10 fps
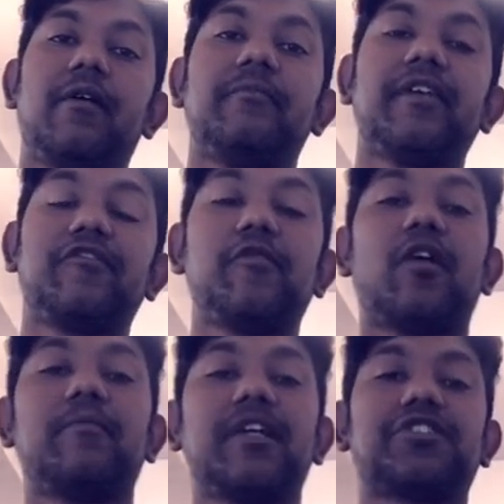if you want
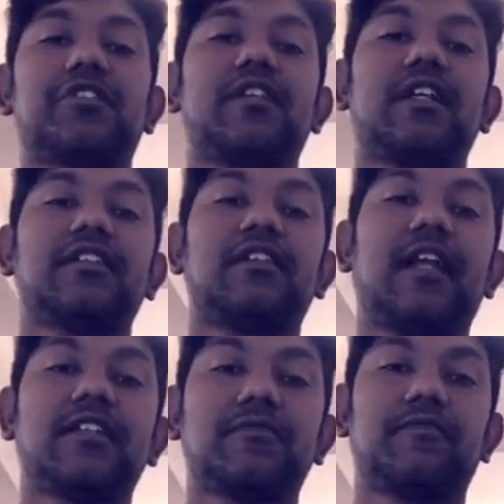to make sure that the
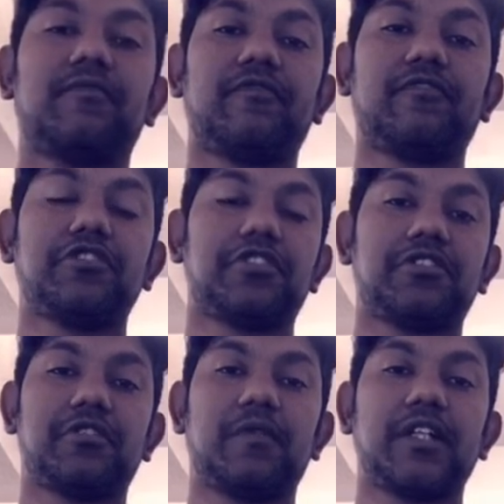next future
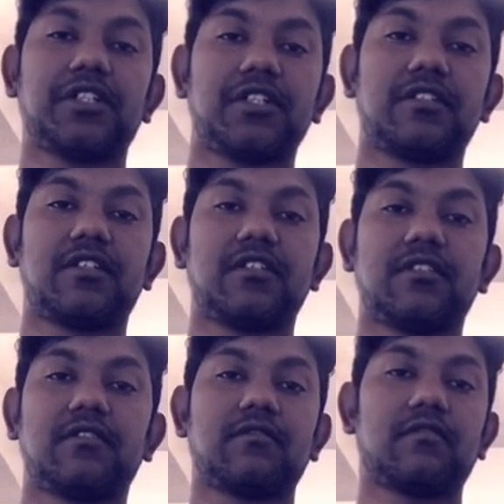generations doesn't
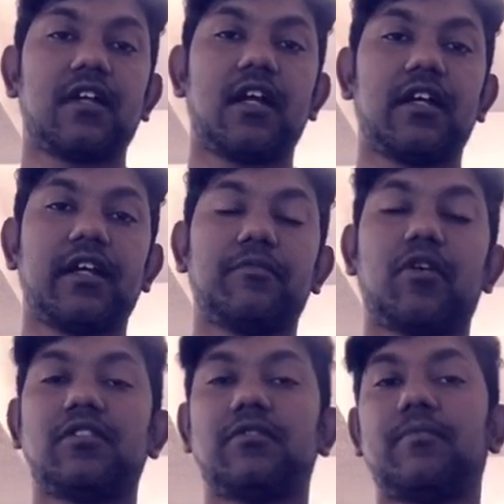get
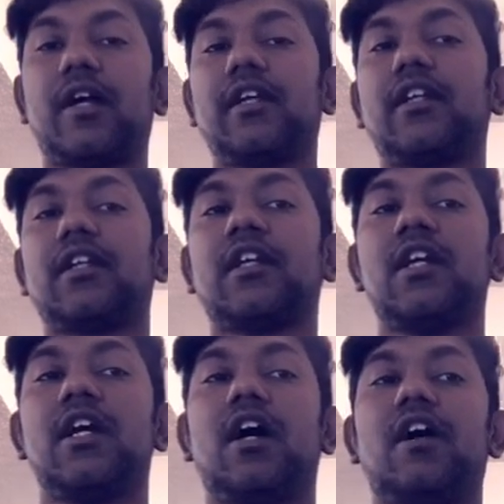bothered by it.
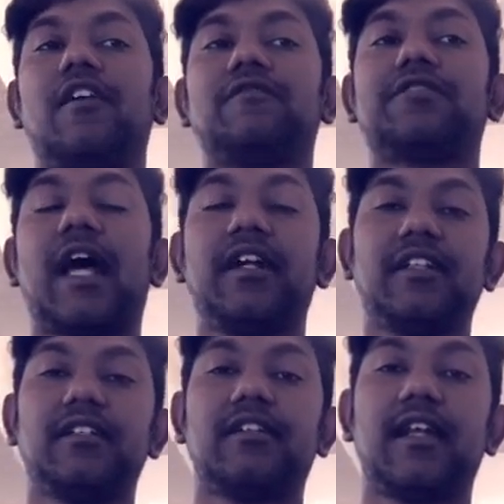Saturn
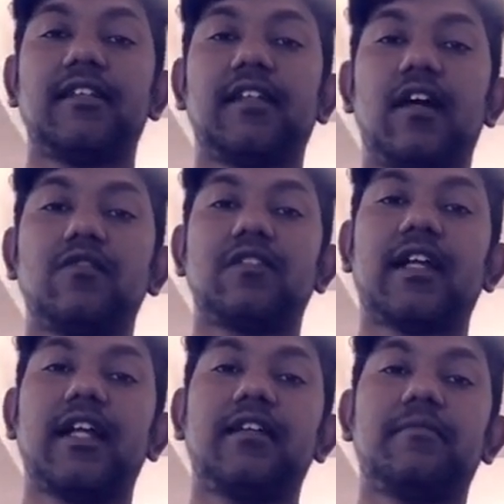at the 10th house,
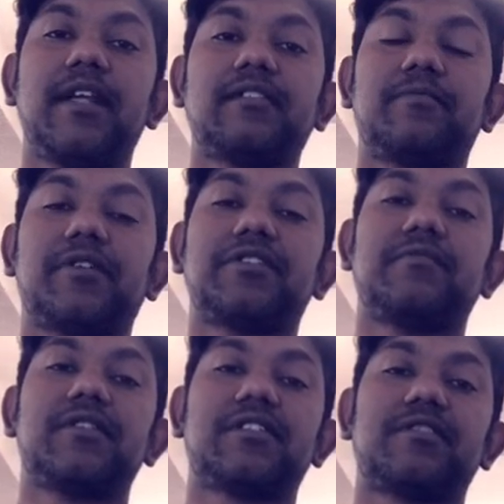again, it makes a person
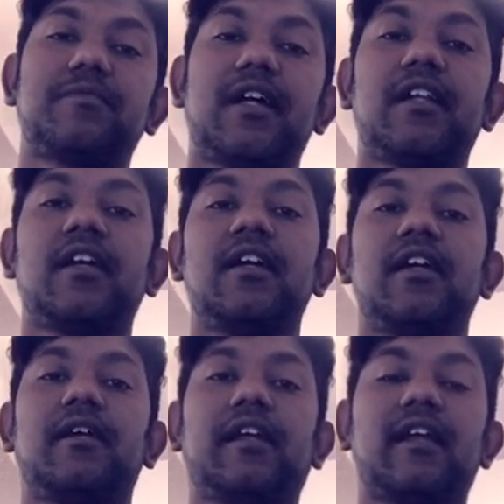businessman.
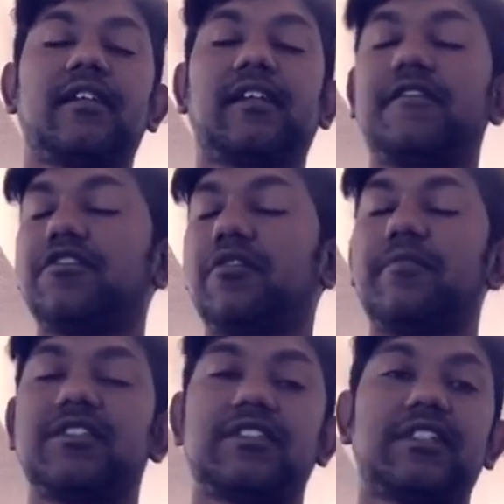It gives you a
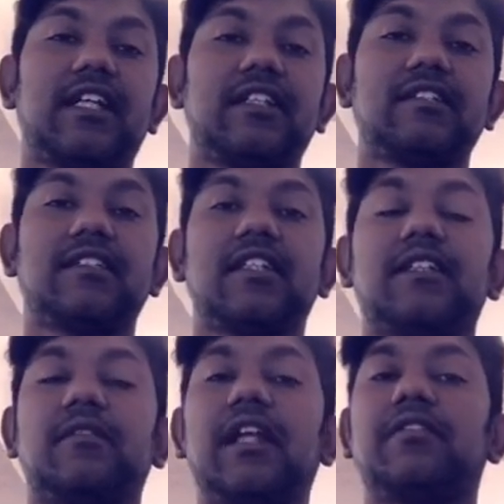business tendency.
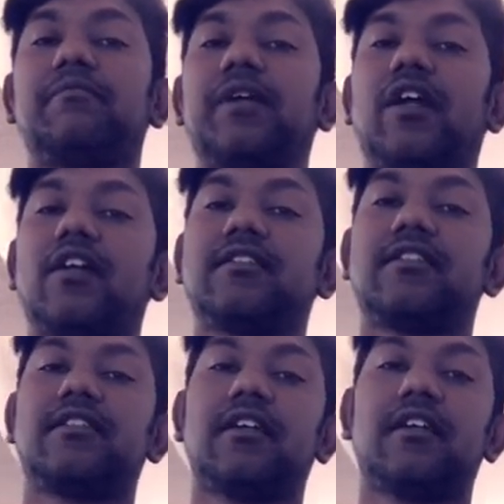Because
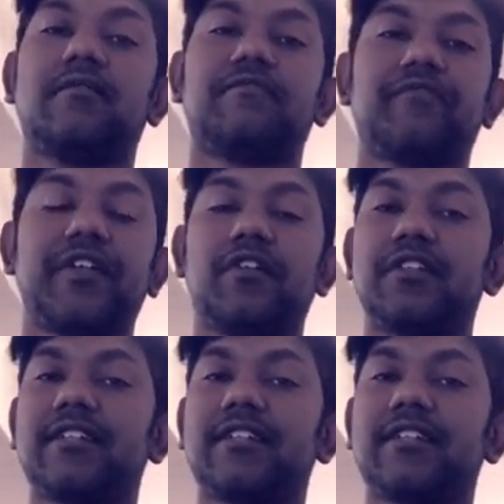it's